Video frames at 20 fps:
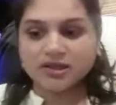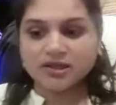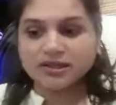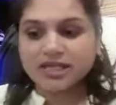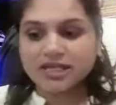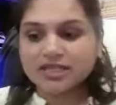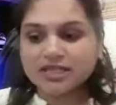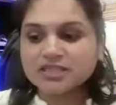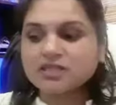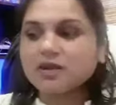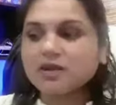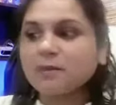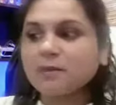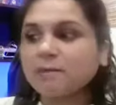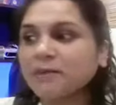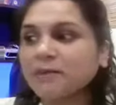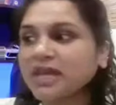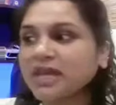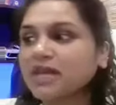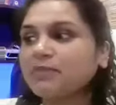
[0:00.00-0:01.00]
That is the
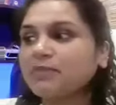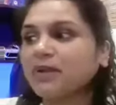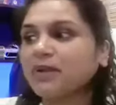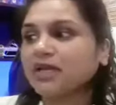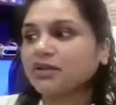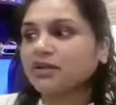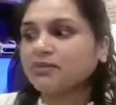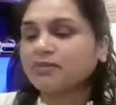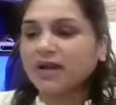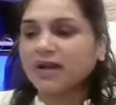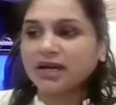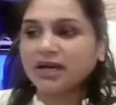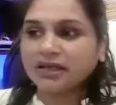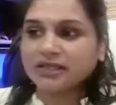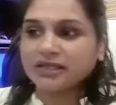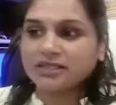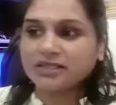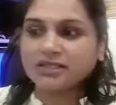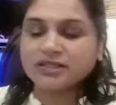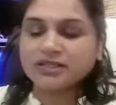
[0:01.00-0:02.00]
male pattern
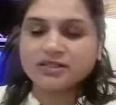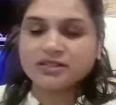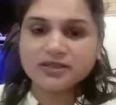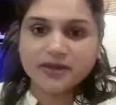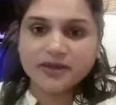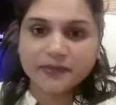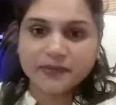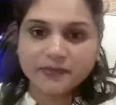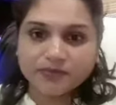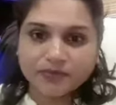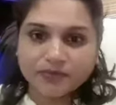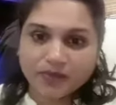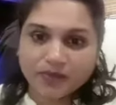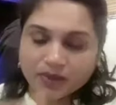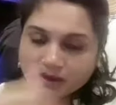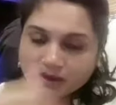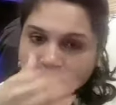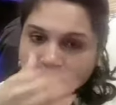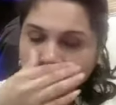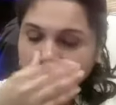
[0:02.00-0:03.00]
baldness is there,
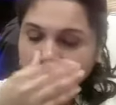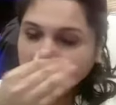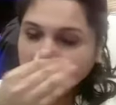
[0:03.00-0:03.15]
right?